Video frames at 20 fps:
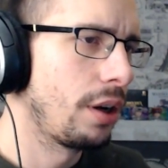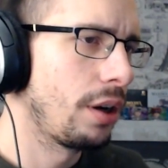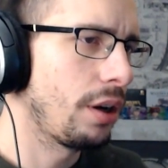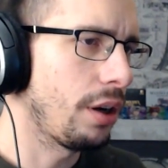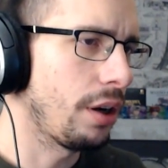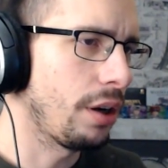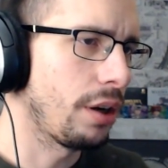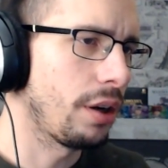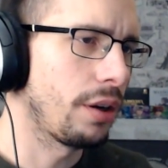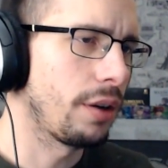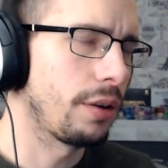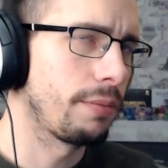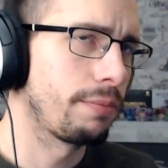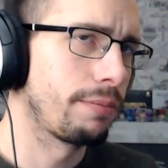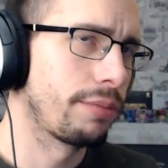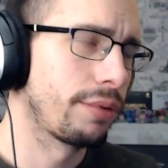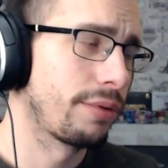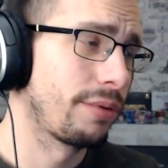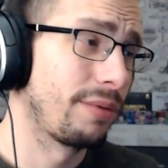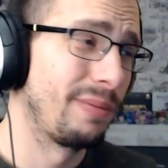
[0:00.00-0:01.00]

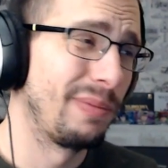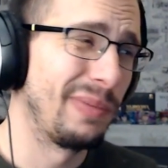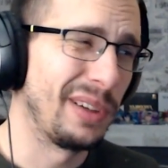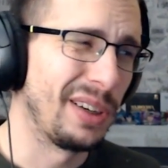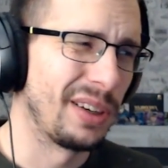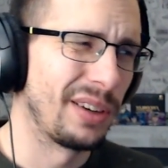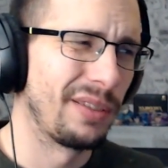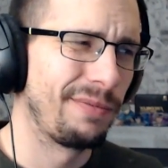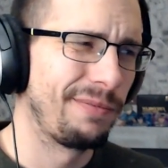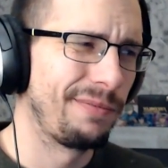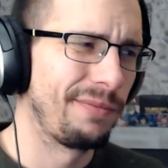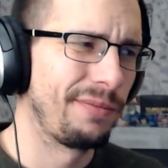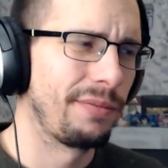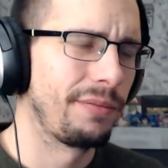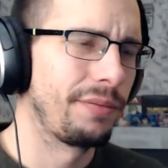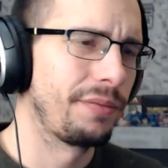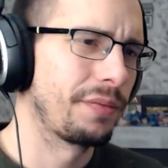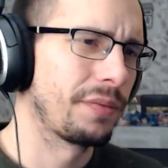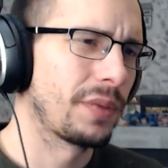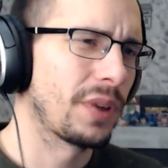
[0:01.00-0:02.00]
But
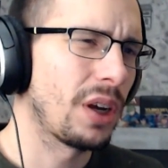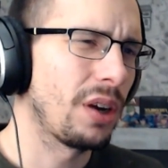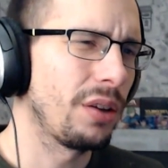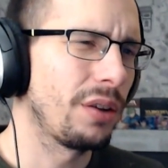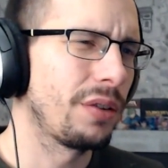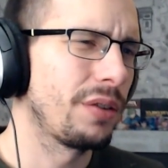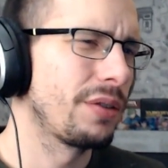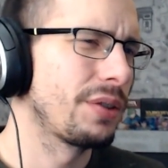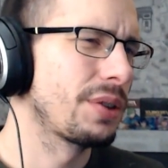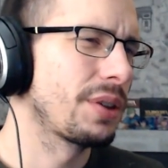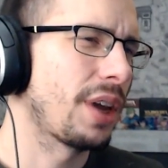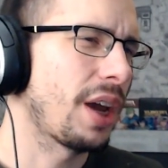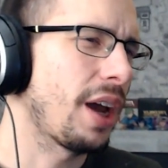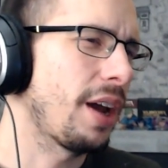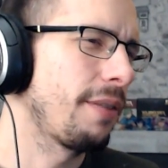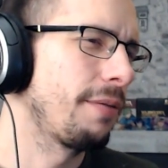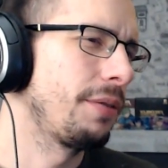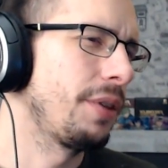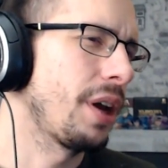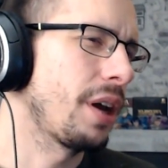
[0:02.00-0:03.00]
colorless
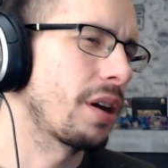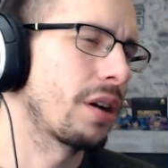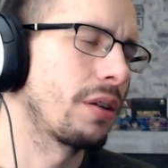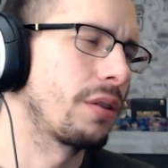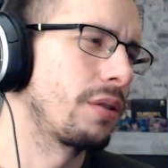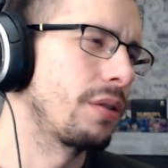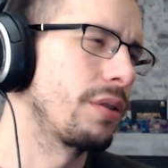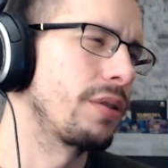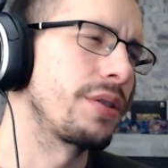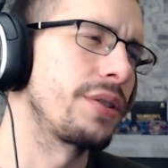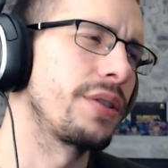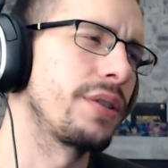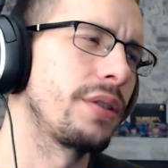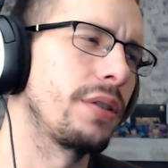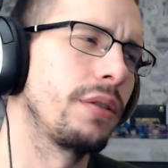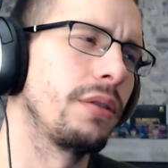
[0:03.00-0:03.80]
Cav Dagger is...